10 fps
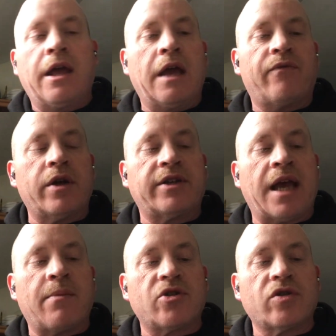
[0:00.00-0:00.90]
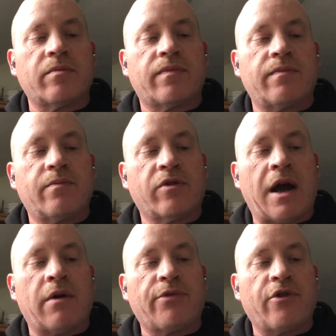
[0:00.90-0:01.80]
If we damage them, we're
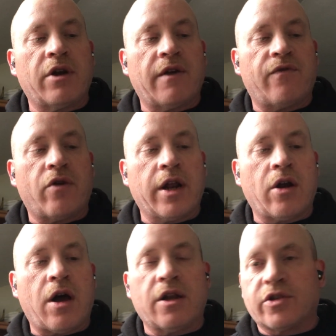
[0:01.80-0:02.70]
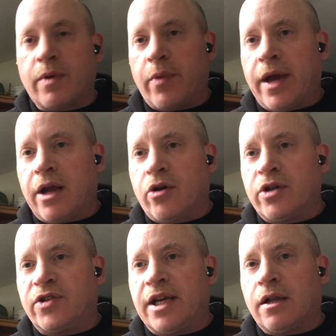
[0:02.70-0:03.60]
out 30 or $40. But we got a
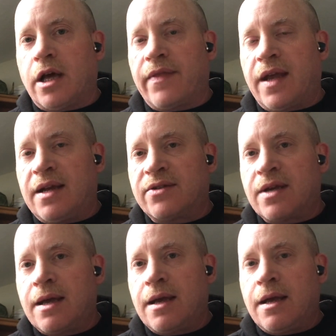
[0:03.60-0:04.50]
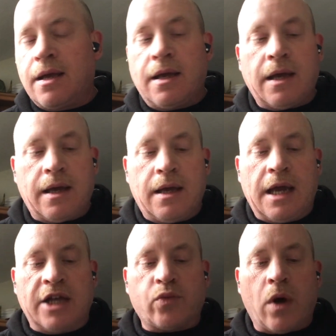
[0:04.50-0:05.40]
good deal on these.
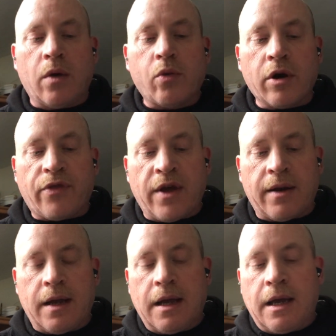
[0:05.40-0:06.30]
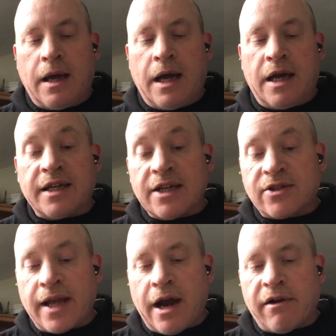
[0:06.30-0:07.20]
It's well worth it. Uh, yes,
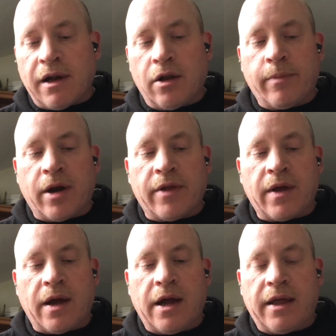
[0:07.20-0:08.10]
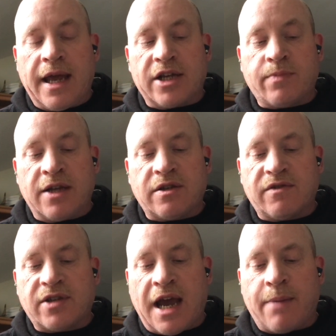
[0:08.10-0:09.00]
they are a little bit on the uh, expensive
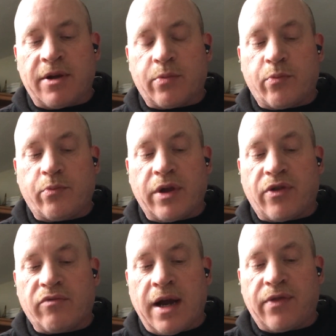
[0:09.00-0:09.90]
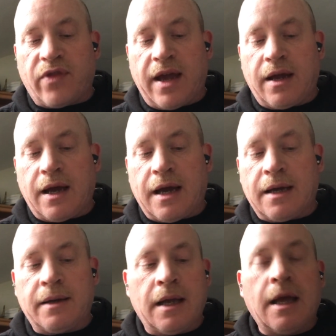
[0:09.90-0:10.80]
side, but with the right thing, uh,
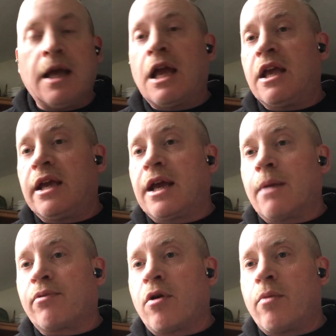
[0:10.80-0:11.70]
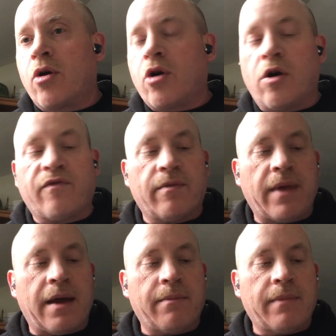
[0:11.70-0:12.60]
you can get a promo code from
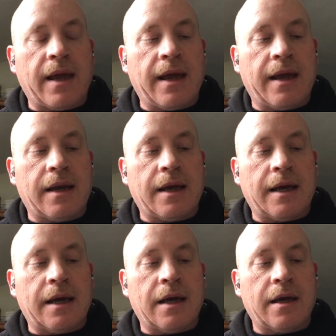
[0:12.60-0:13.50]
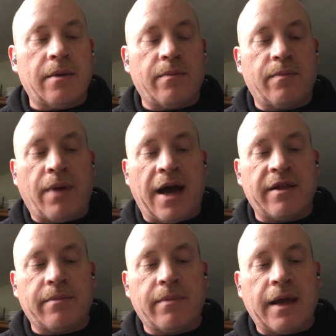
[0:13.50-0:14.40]
them and uh, buy
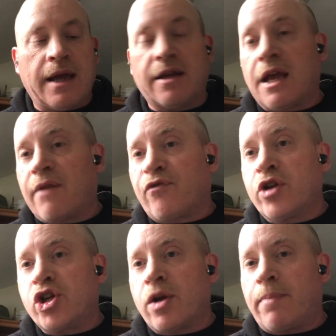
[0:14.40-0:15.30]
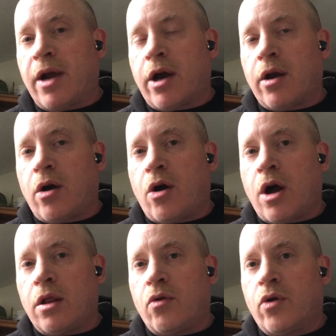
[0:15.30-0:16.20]
them and get free shipping on
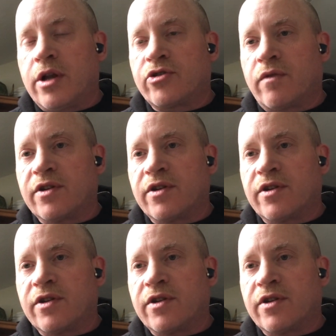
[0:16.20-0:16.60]
all orders over